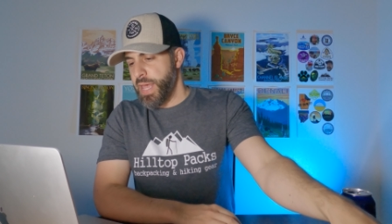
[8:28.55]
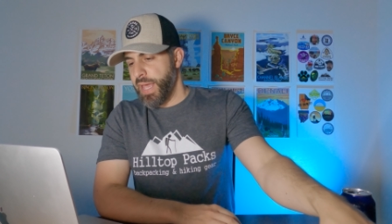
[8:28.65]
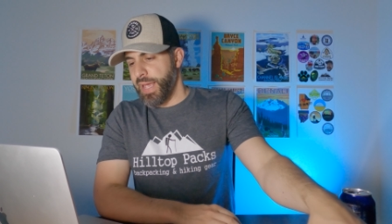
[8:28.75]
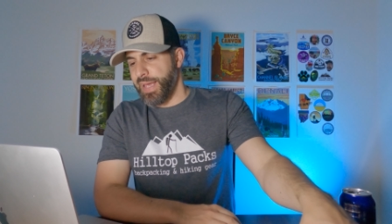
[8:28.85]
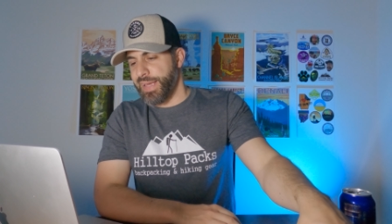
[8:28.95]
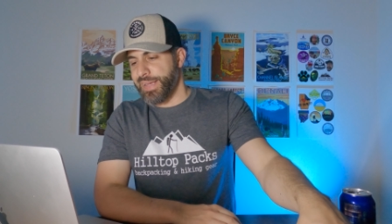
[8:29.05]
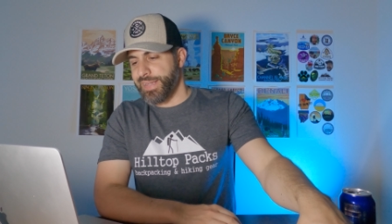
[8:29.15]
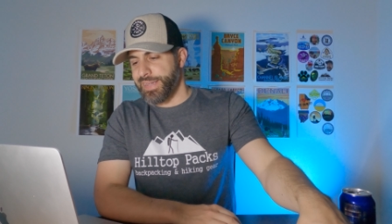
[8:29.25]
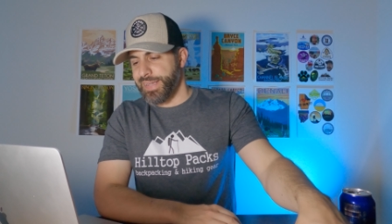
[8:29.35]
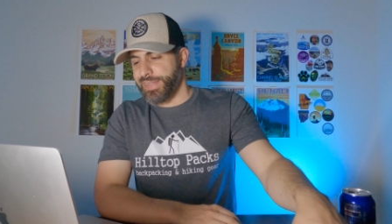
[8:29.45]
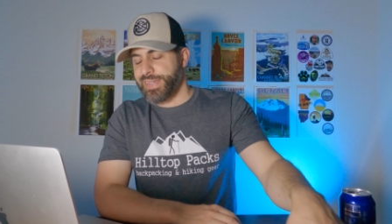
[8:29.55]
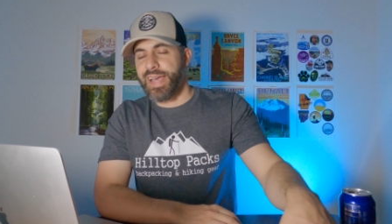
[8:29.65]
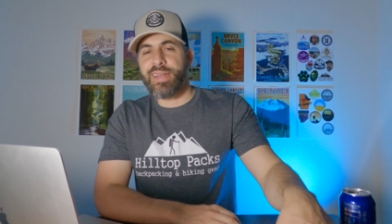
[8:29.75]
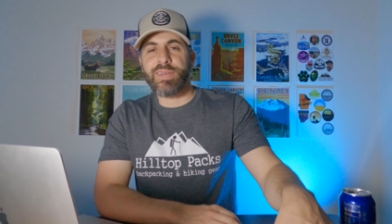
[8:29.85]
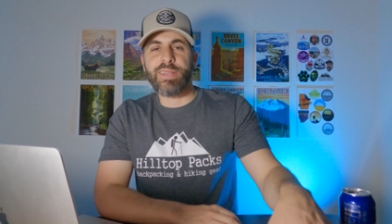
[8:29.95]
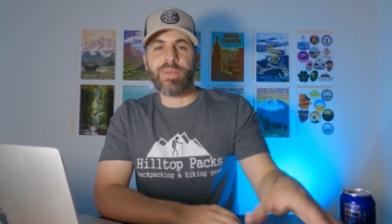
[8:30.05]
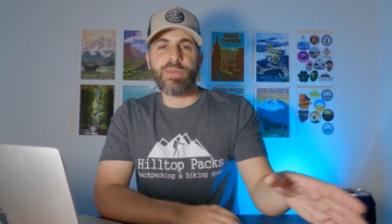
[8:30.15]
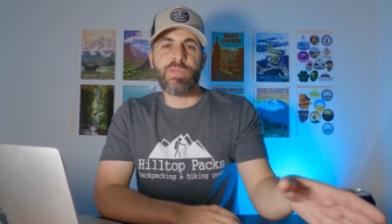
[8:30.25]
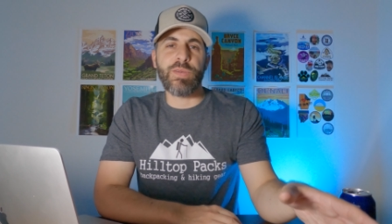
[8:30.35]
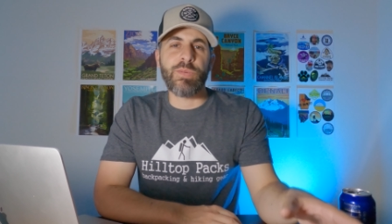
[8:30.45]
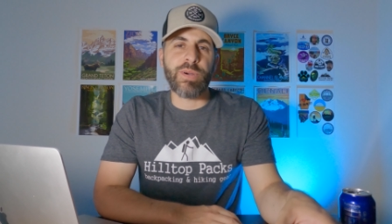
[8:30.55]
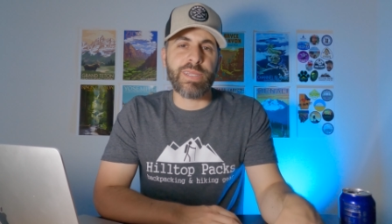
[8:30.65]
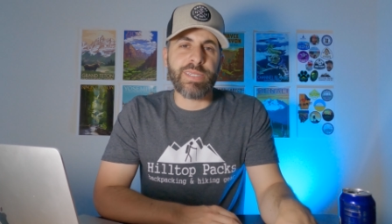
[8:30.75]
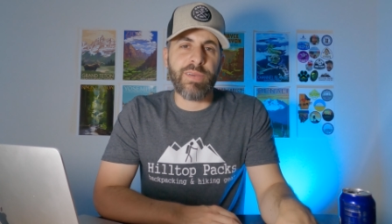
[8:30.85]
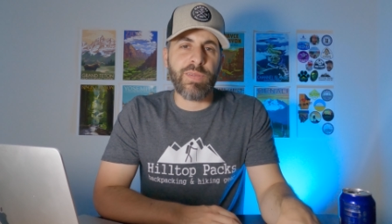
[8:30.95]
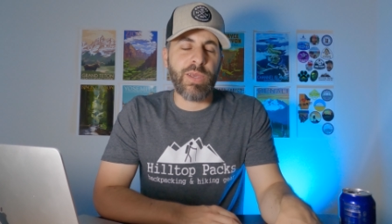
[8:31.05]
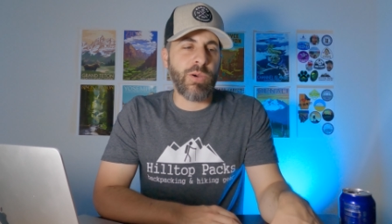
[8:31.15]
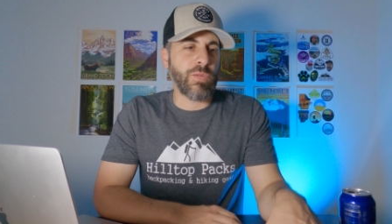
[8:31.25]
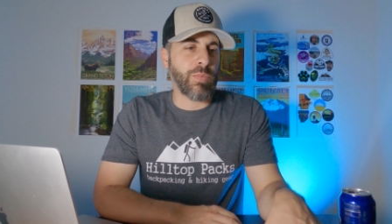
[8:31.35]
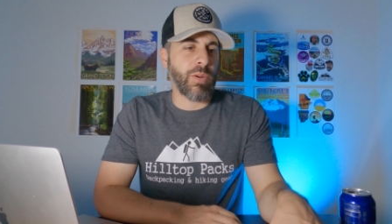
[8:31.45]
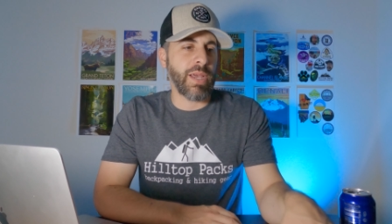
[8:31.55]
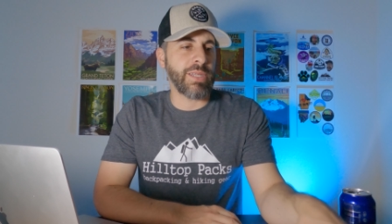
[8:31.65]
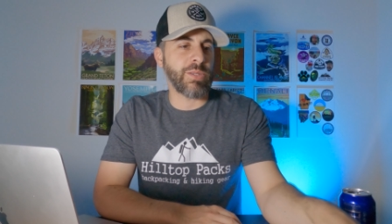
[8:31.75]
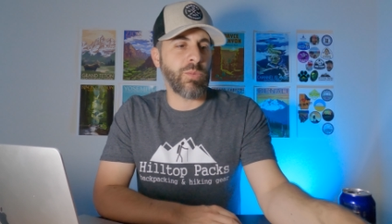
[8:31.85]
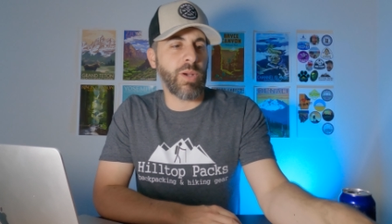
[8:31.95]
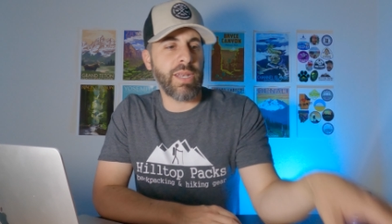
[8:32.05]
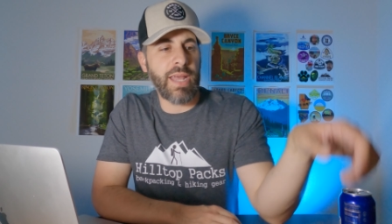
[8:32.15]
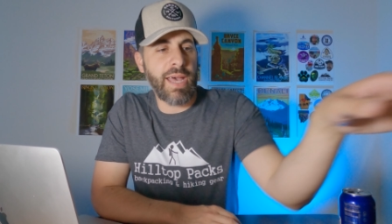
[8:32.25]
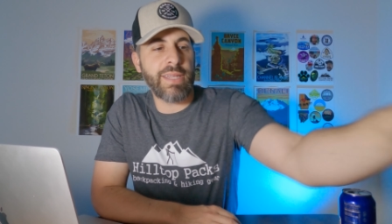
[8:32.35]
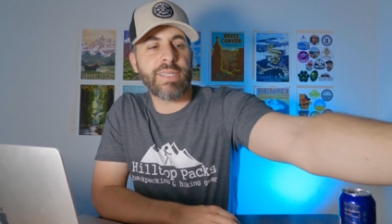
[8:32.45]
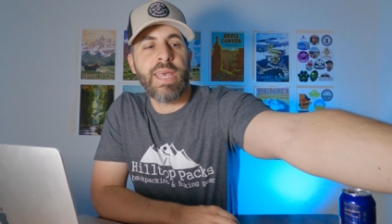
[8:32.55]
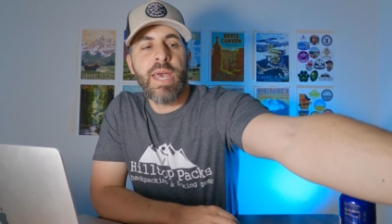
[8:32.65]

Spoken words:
And it's kind of another goofy one. It's definitely overpriced and whatnot.